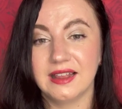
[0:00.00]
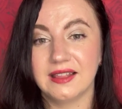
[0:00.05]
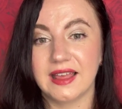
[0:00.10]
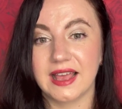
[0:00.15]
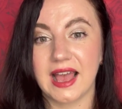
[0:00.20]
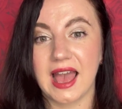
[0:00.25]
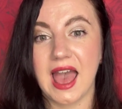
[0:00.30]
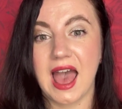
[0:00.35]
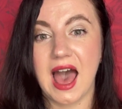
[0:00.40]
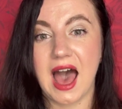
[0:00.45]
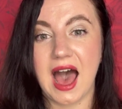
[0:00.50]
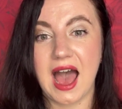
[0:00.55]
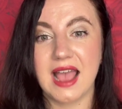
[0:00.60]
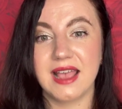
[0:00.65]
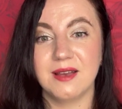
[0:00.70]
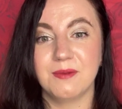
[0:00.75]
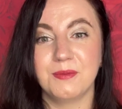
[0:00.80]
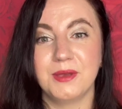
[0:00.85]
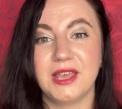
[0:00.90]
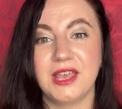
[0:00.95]
Like,
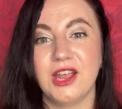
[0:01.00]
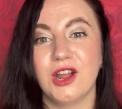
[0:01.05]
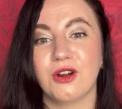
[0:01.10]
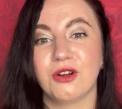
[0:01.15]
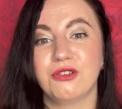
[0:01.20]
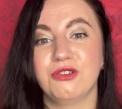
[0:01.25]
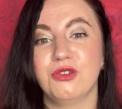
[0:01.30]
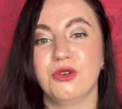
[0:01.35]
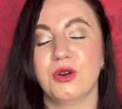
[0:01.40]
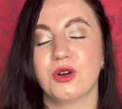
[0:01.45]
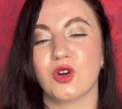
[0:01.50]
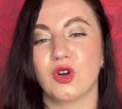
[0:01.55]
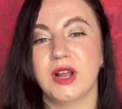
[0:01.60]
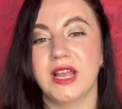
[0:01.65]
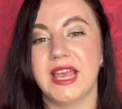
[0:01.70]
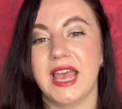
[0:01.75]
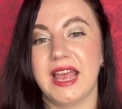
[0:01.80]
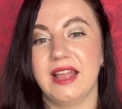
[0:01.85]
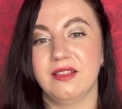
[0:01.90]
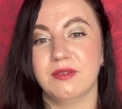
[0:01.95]
I am here to
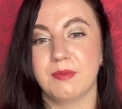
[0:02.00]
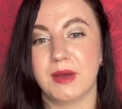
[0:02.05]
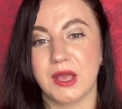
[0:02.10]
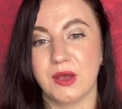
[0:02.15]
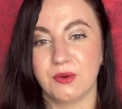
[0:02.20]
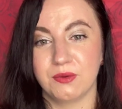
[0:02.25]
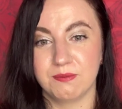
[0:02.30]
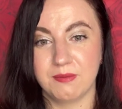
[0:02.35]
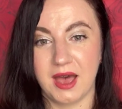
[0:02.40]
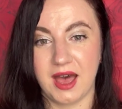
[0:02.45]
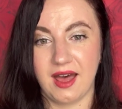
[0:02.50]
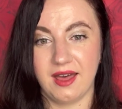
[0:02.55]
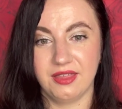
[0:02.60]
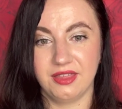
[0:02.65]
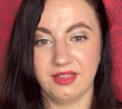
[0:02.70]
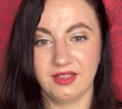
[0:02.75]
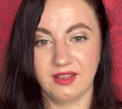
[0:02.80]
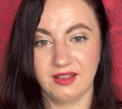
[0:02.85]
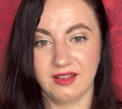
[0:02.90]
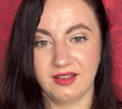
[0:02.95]
create my own
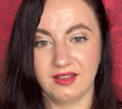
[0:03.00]
path.